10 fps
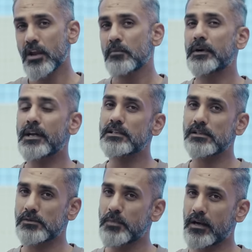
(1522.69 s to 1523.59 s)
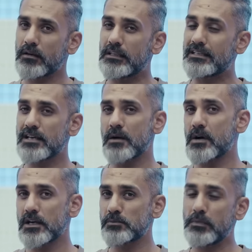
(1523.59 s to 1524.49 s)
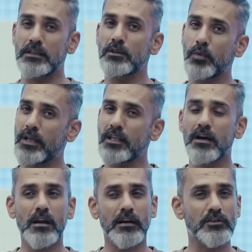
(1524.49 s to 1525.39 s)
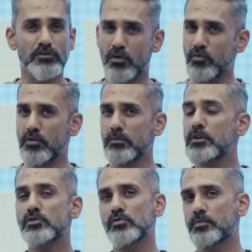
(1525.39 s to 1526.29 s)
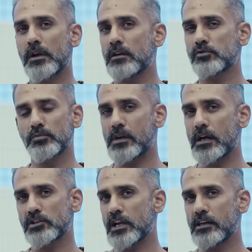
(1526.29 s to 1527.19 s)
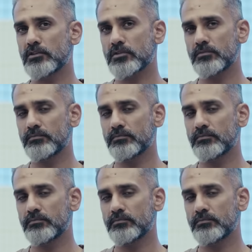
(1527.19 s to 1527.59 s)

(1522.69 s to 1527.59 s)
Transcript: But I suspect these Yamahas being the way they are, it's not going to be a super super large challenge.